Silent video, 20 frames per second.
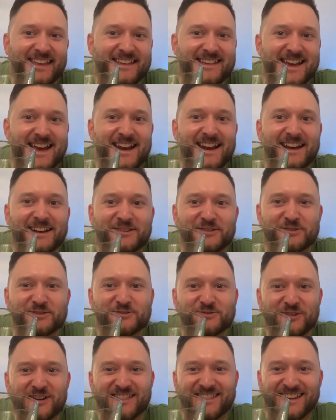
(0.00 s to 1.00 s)
I couldn't
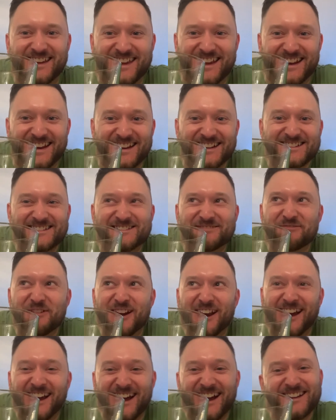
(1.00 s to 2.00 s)
drink the Guinness when
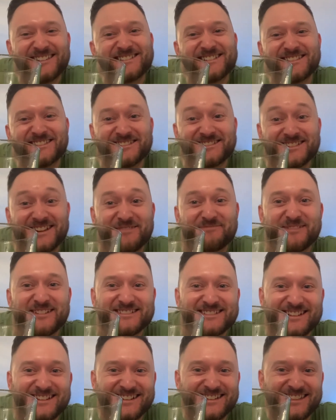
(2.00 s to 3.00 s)
I got to the top
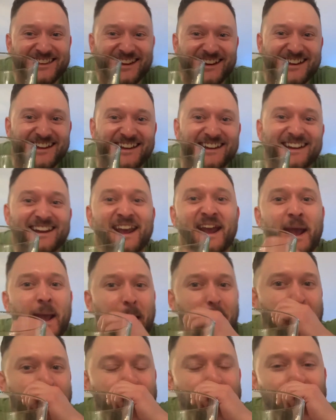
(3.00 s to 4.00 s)
because I didn't like it.
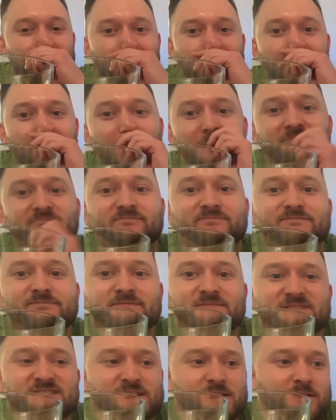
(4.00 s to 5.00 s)

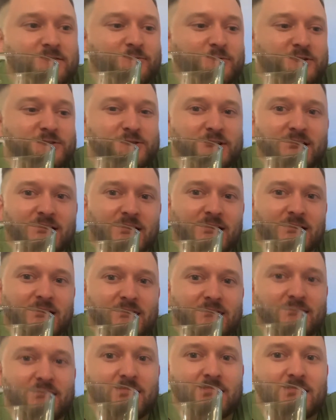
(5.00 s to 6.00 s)
So we're drinking
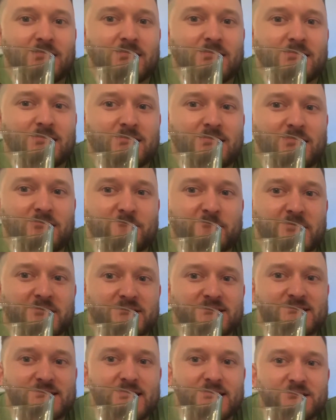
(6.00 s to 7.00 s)
the Yellow
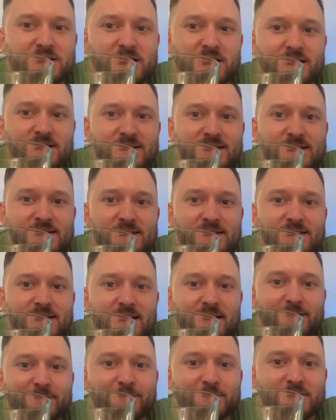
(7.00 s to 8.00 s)
Belly St. John
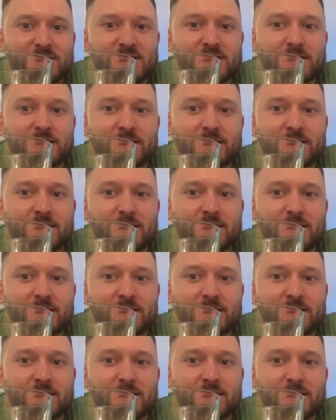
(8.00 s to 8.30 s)
Stout.